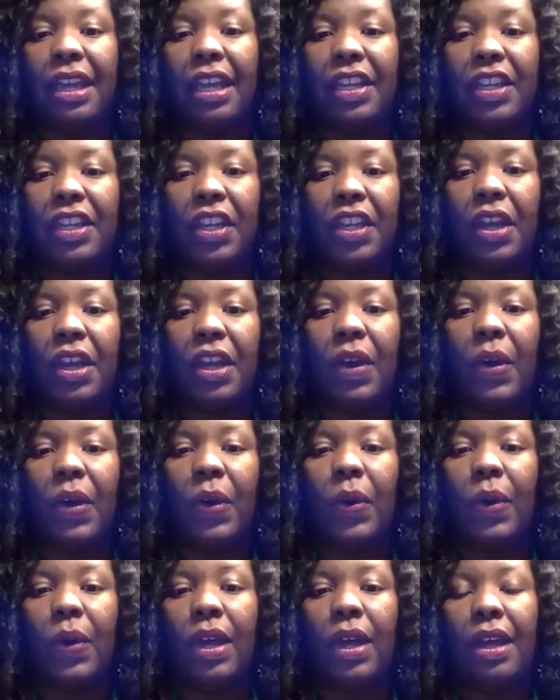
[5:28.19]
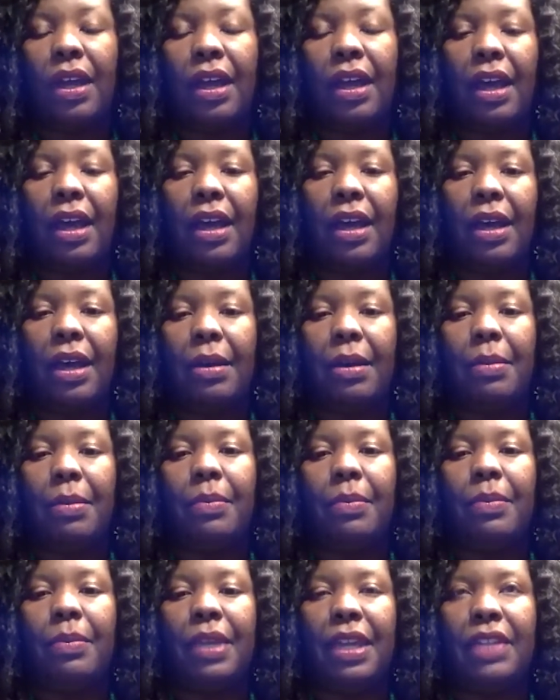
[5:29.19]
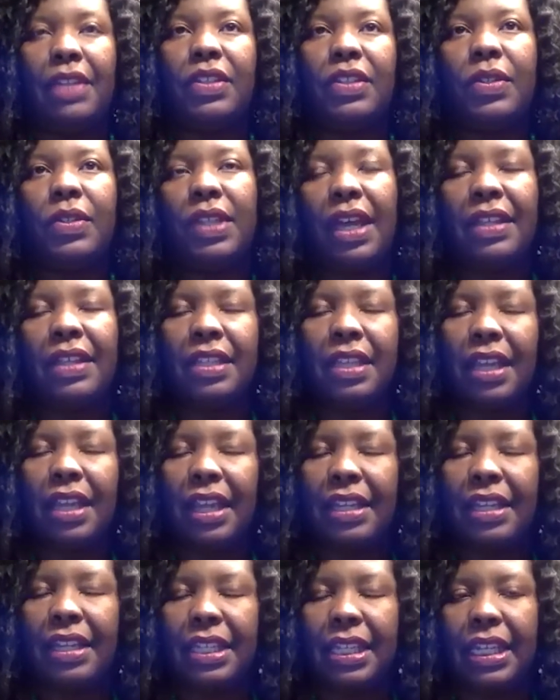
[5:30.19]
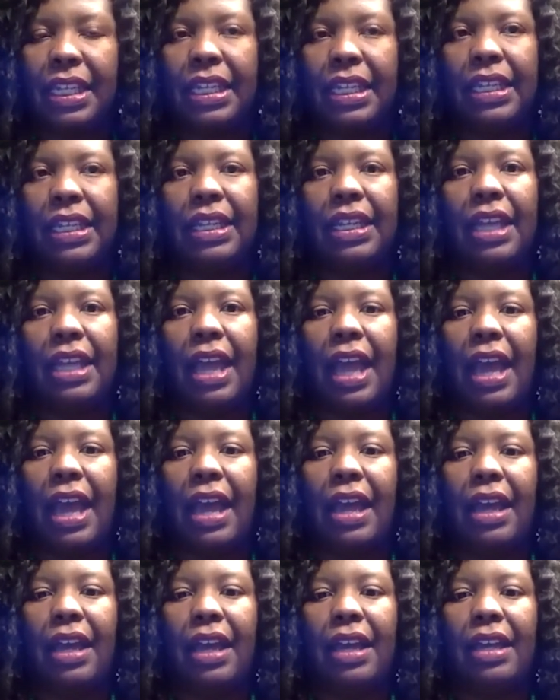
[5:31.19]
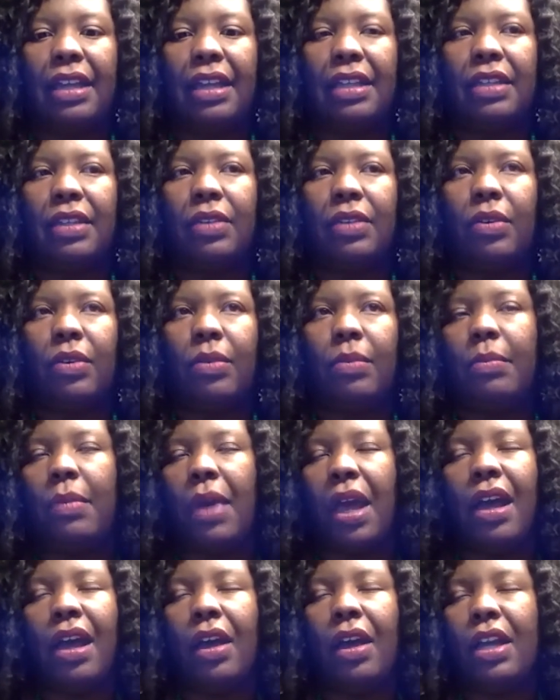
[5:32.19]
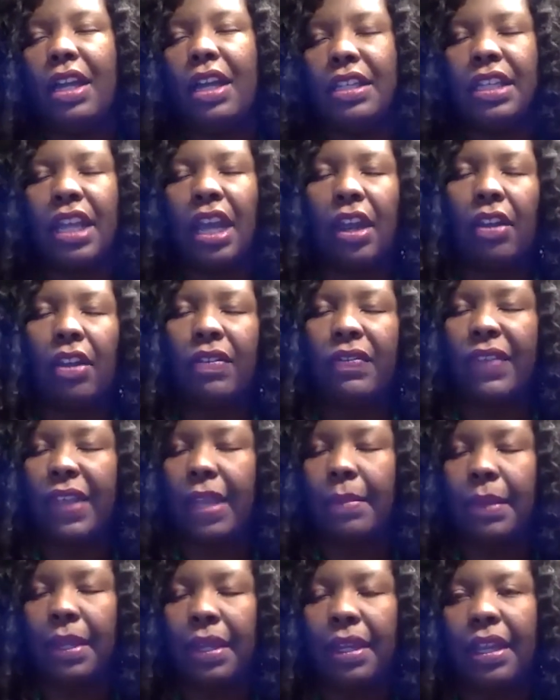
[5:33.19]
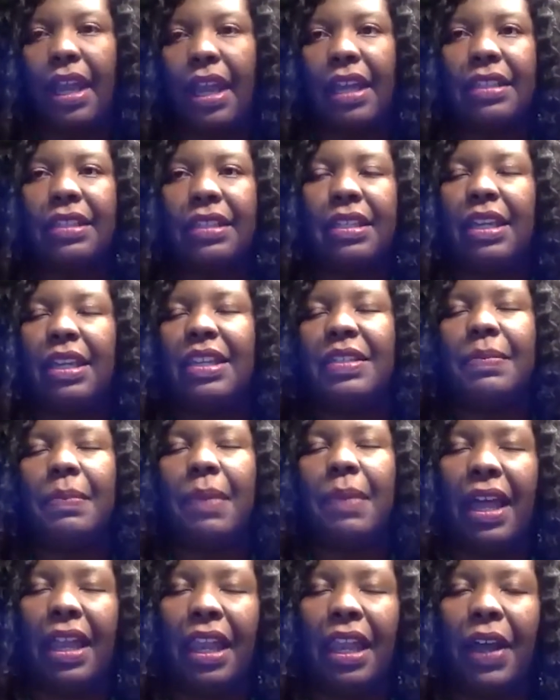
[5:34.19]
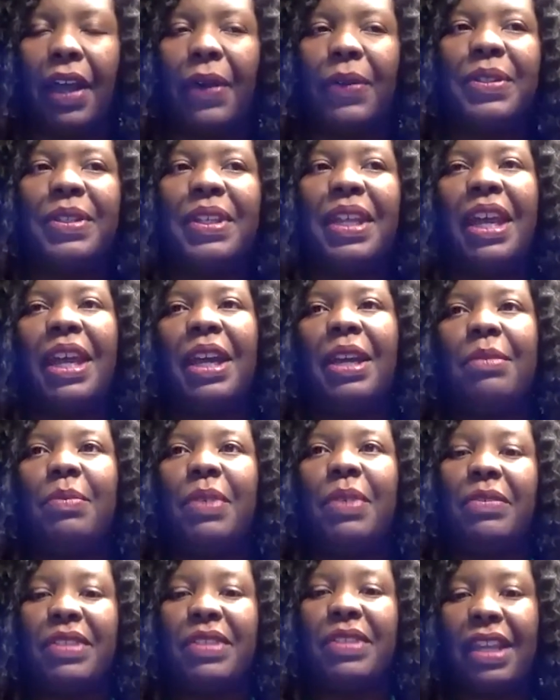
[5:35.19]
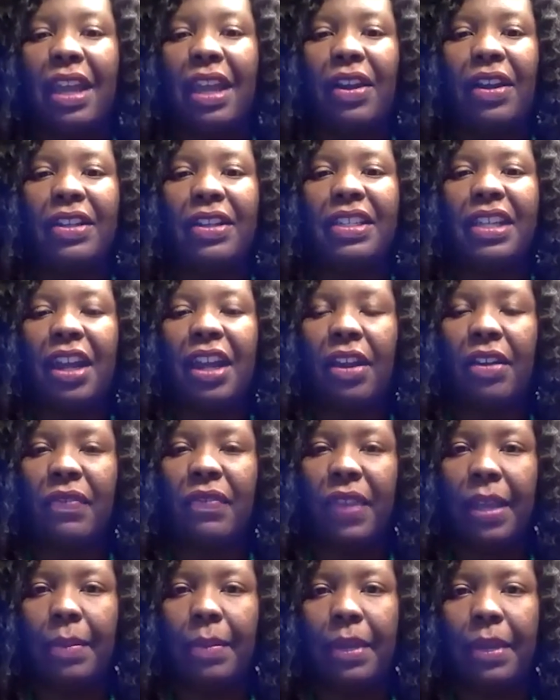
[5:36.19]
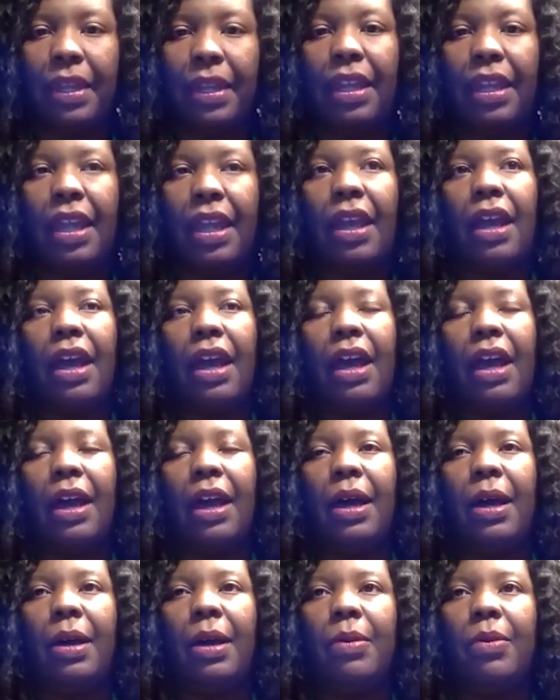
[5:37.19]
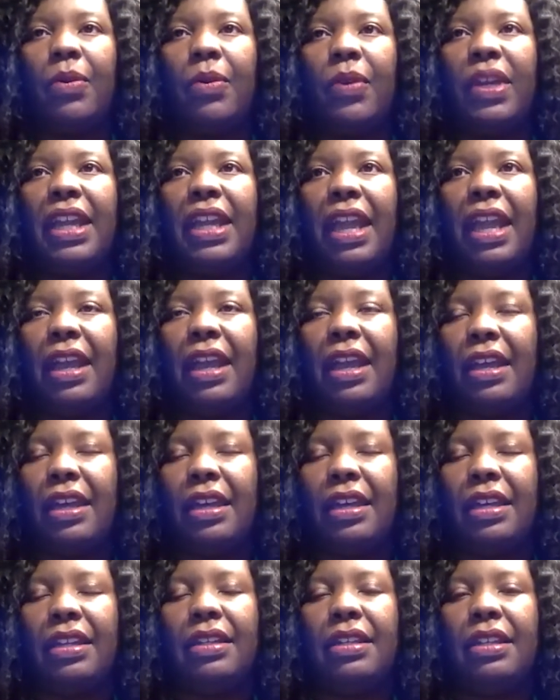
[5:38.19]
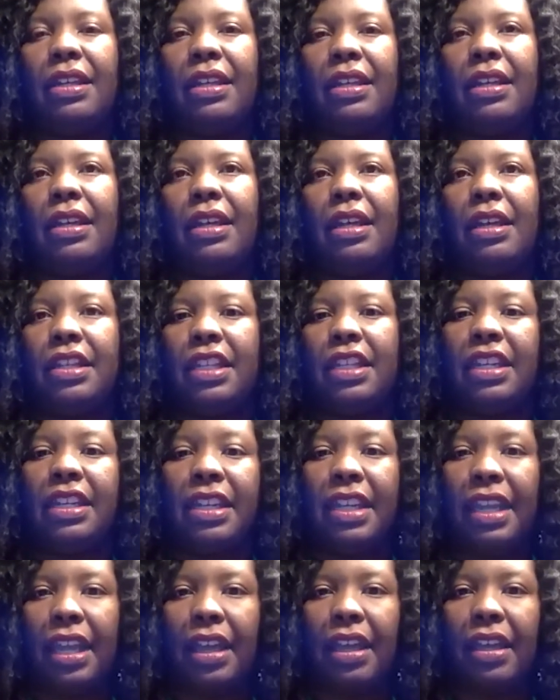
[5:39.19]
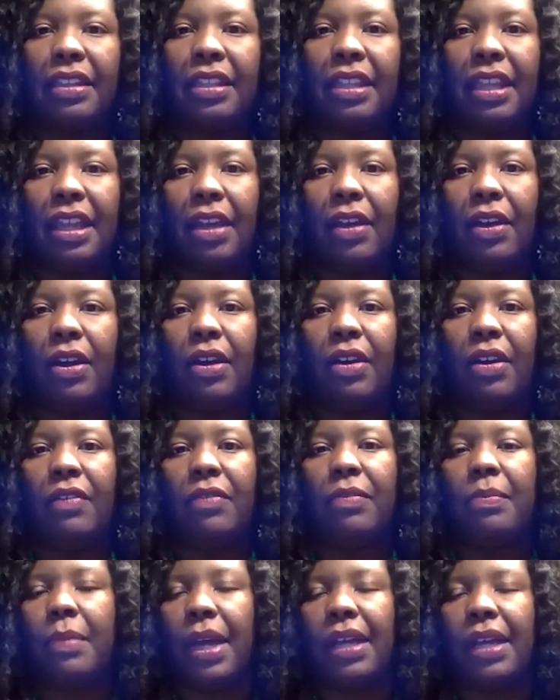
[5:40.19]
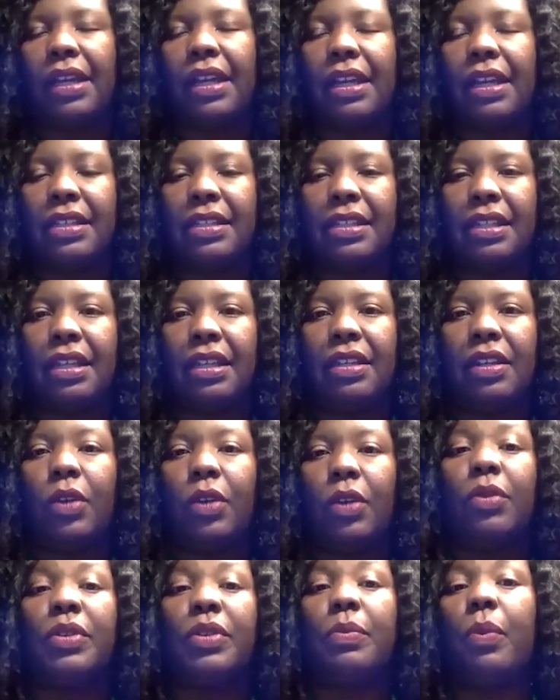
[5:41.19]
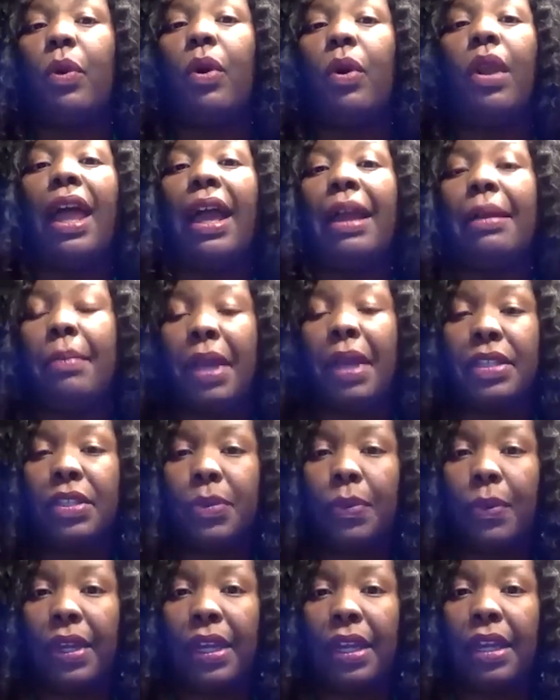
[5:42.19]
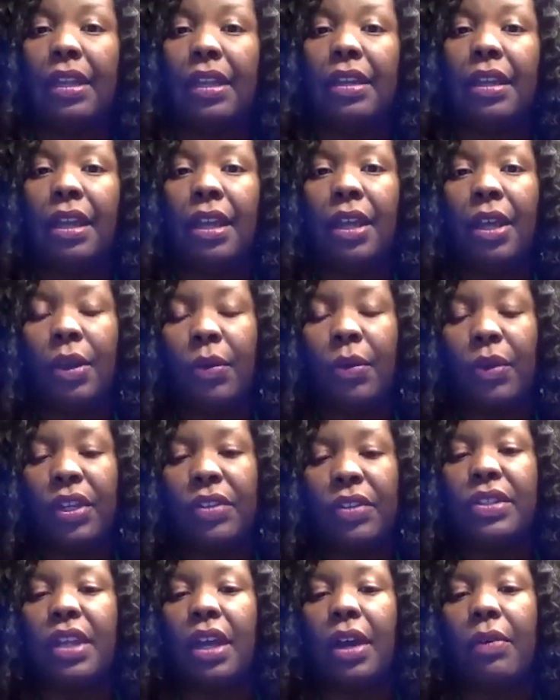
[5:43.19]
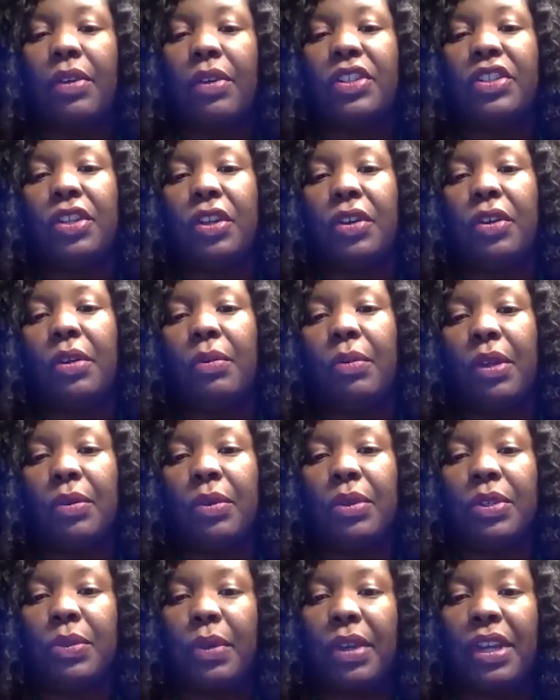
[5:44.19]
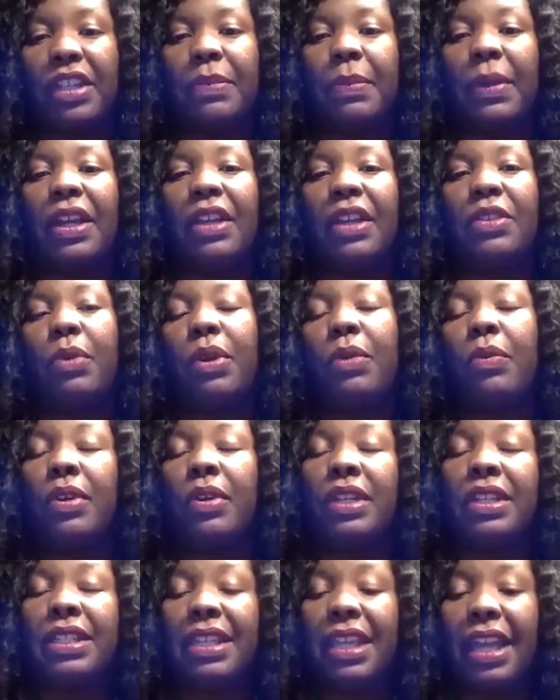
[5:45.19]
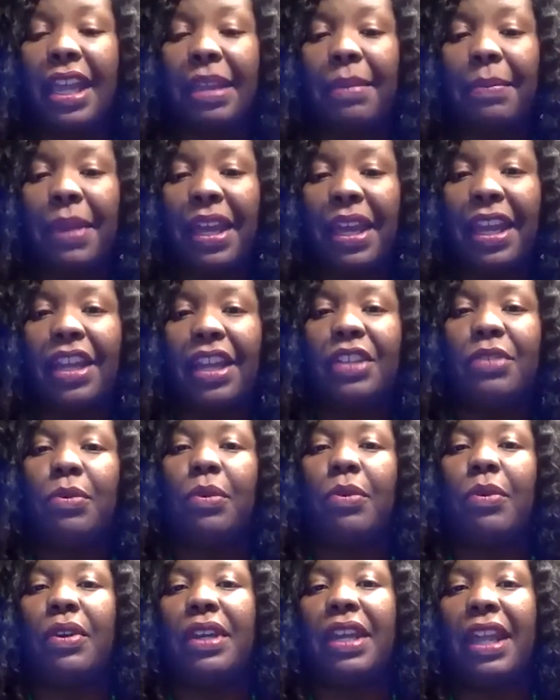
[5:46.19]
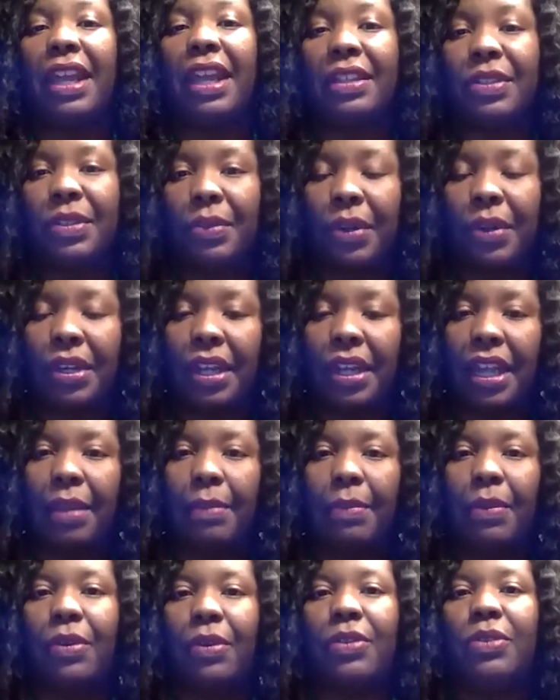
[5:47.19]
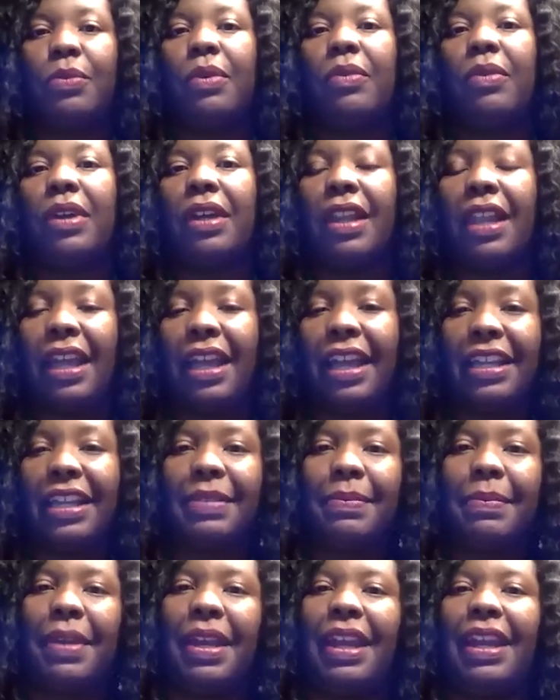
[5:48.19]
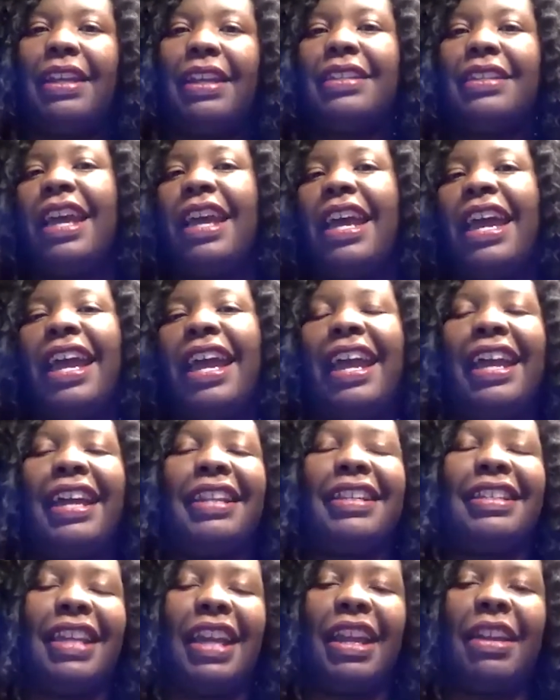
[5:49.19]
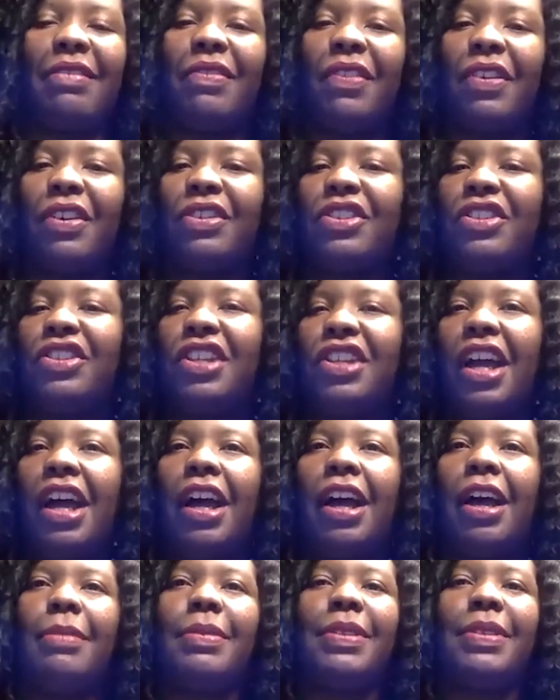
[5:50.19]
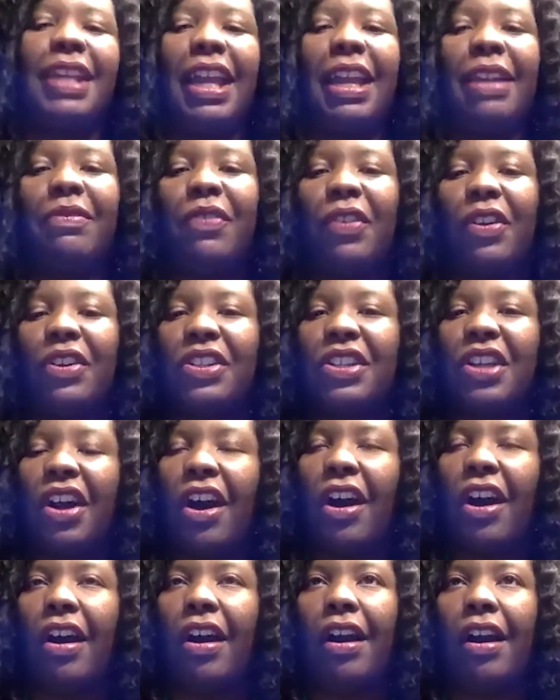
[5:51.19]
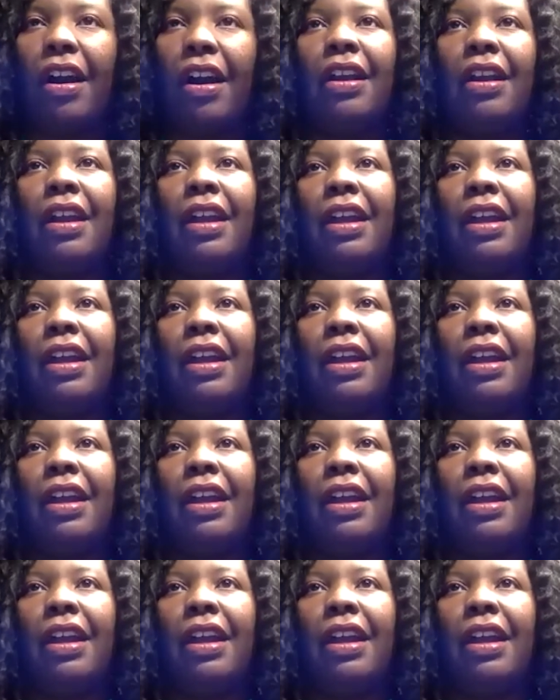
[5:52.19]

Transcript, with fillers: You know, um, in 2018, I my entire family. I say it's my laws, but it was our entire family. Um, we had the death of my cousin, who was more like my twin. We used to always joke that we were twins because we were the same age, we were next door neighbors, we were classmates, had the same first job, same first car.